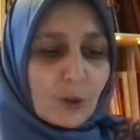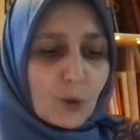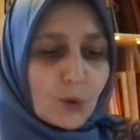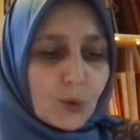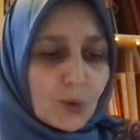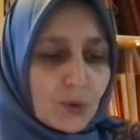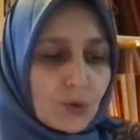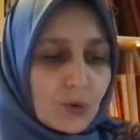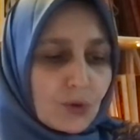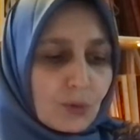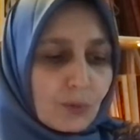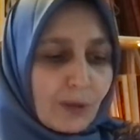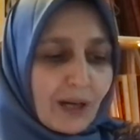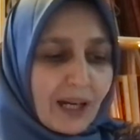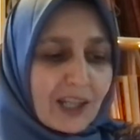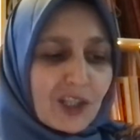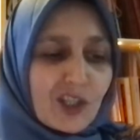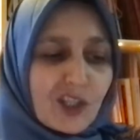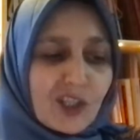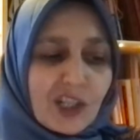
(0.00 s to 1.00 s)
used
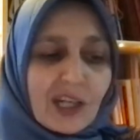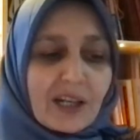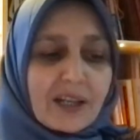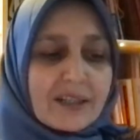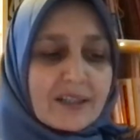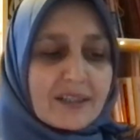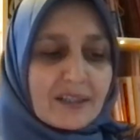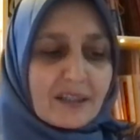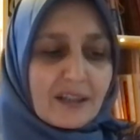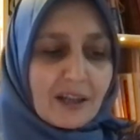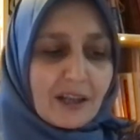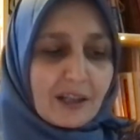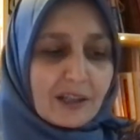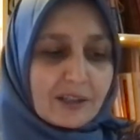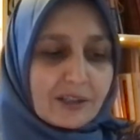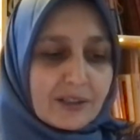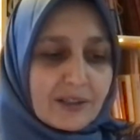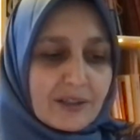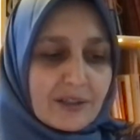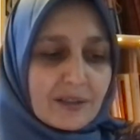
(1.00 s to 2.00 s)
by Shia
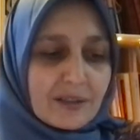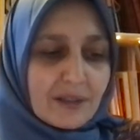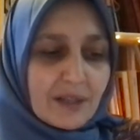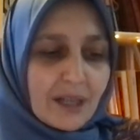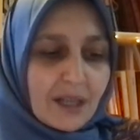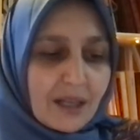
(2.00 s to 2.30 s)
scholars.